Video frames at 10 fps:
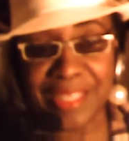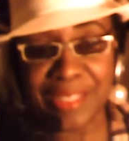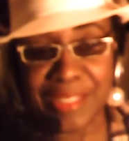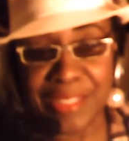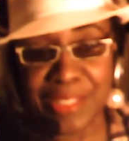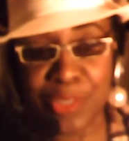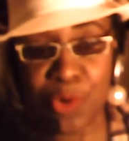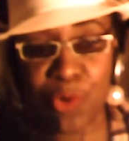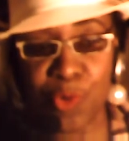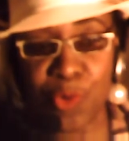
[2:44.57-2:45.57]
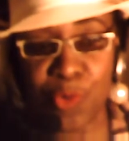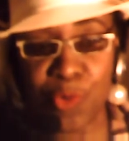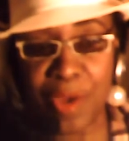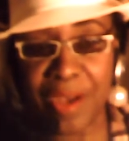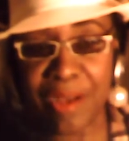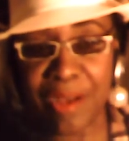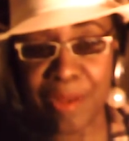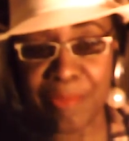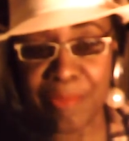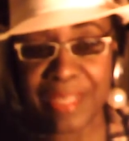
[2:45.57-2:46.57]
So
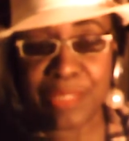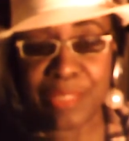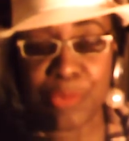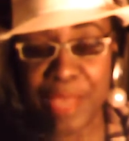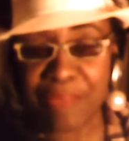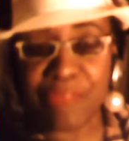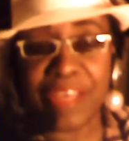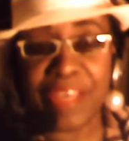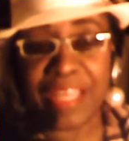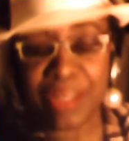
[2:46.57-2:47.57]
that's what we have to find out